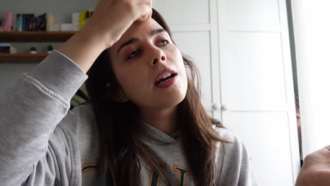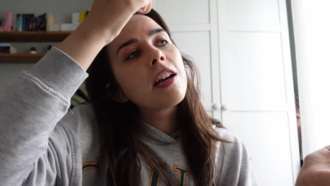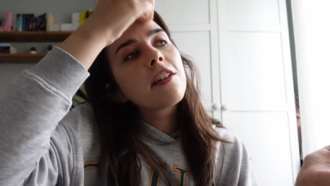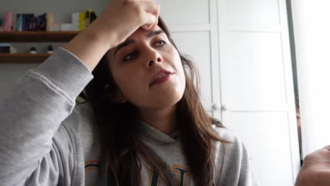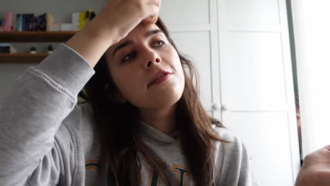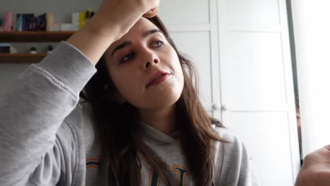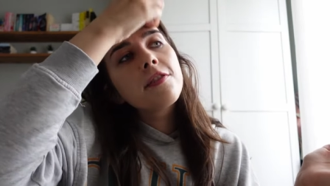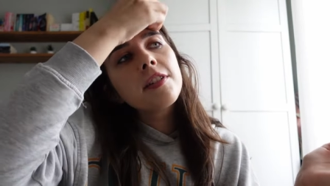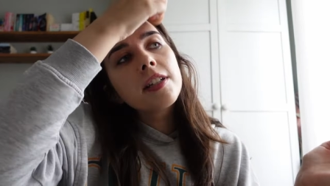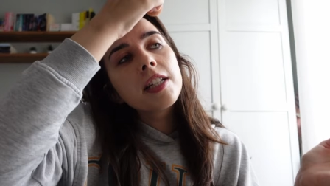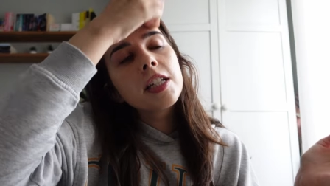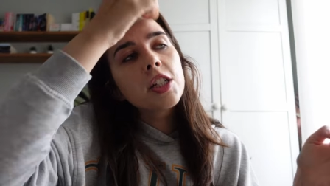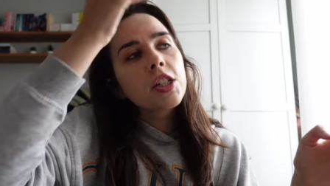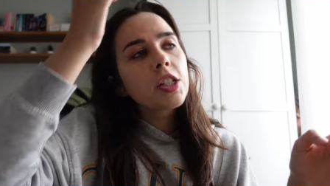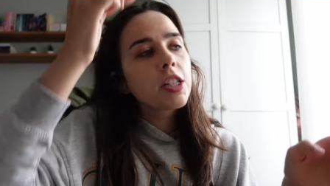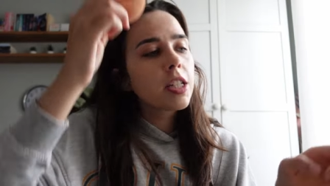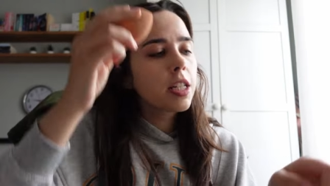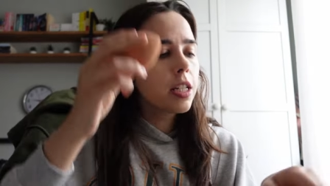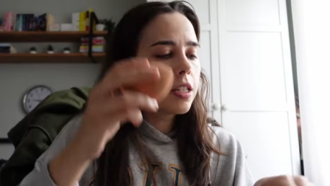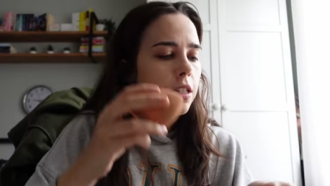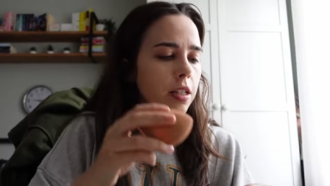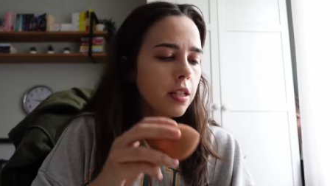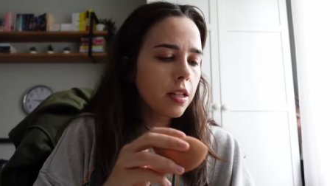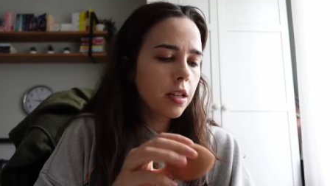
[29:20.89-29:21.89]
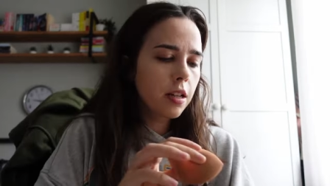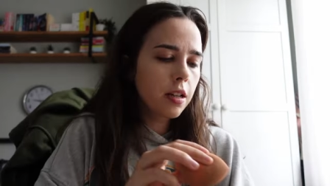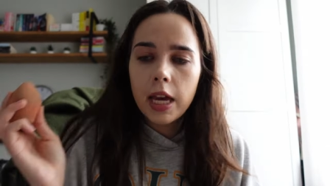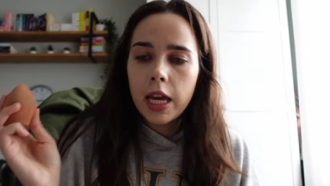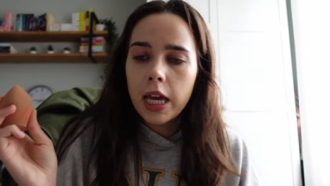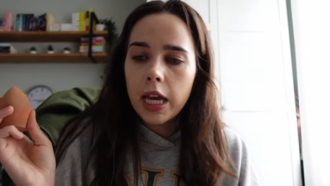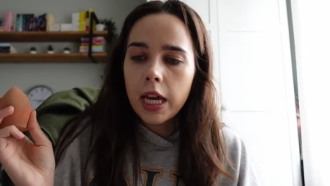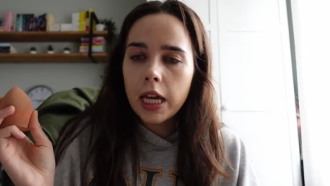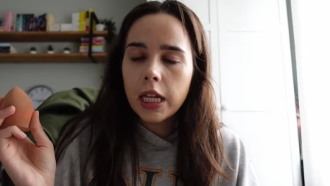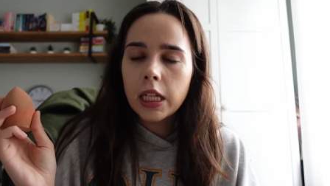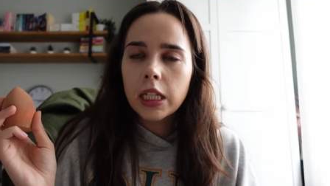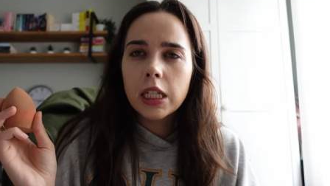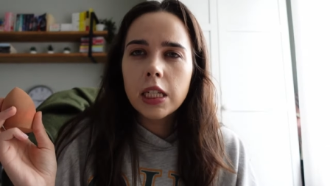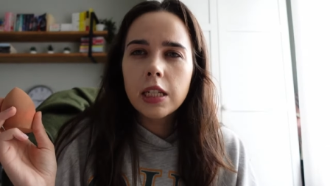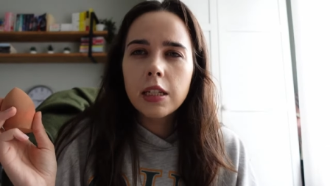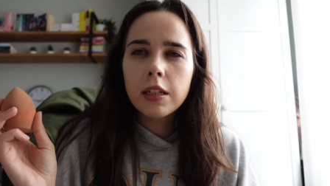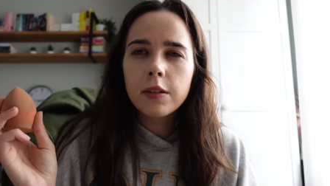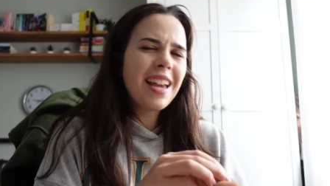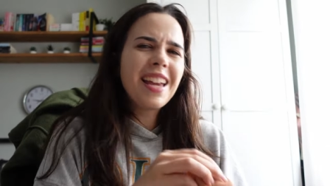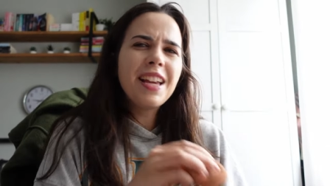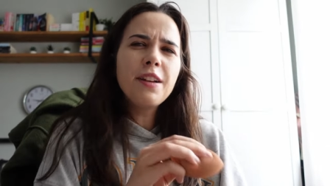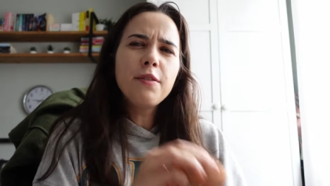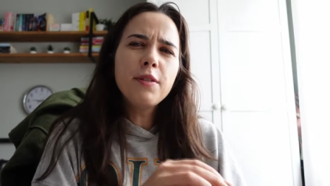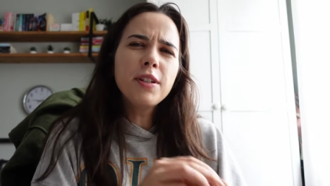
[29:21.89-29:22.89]
I finished it and
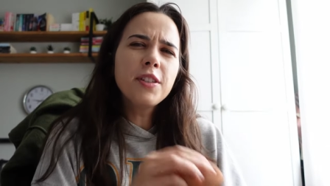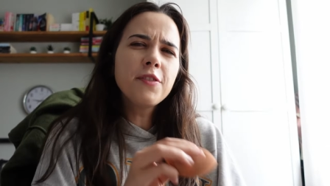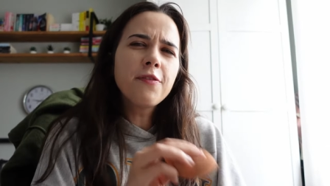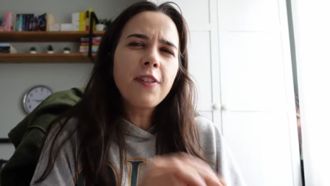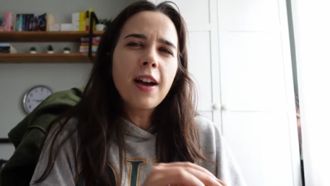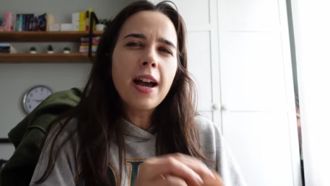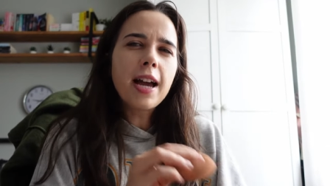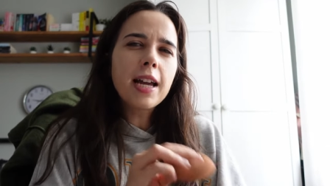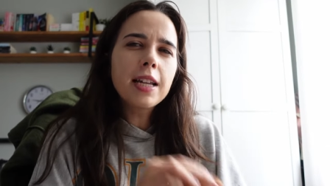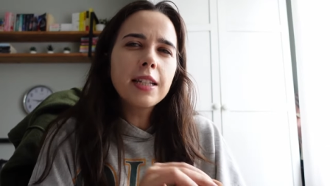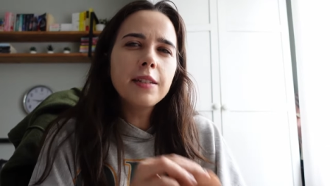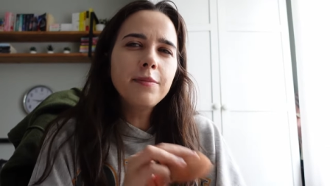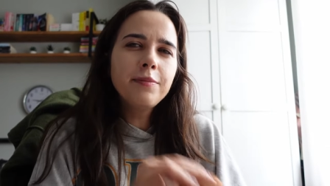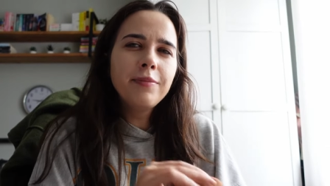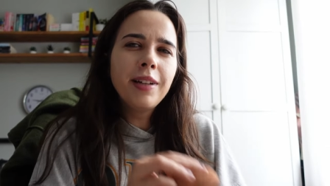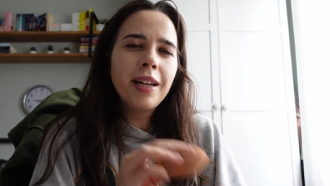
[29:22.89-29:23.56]
it was fine.